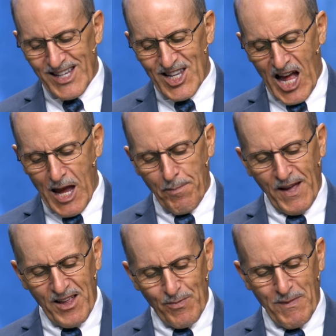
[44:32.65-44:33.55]
Type
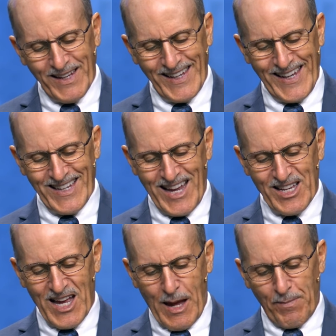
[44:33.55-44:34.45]
has met
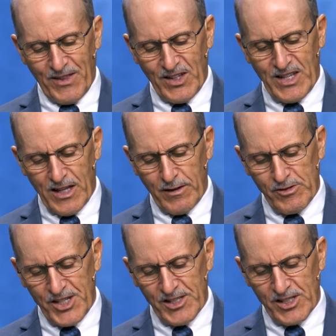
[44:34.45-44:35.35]
antitype in the death of
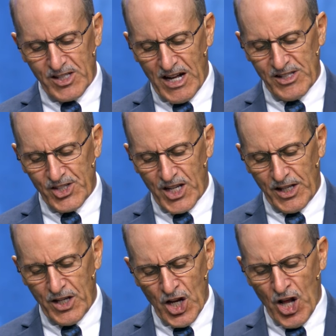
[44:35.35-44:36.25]
Jesus, God's
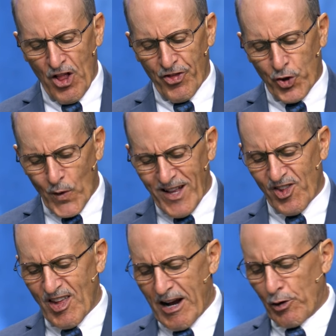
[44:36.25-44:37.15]
Son. The great
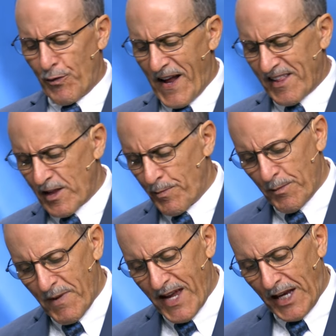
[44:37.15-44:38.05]
sacrifice has
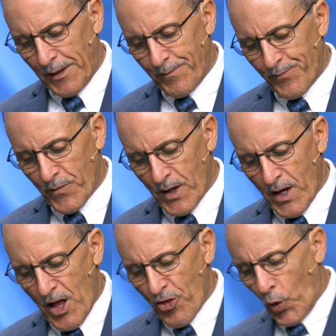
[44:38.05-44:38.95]
been made.
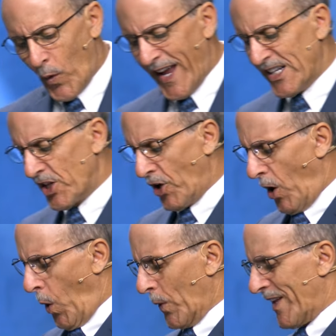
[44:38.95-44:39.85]
The way to the
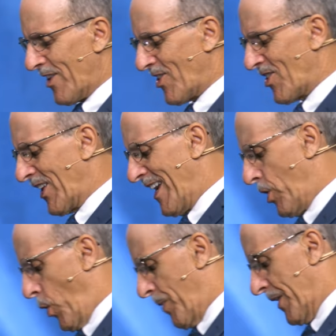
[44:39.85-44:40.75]
holiest is laid
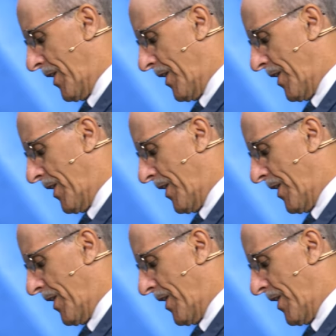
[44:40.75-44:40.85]
open.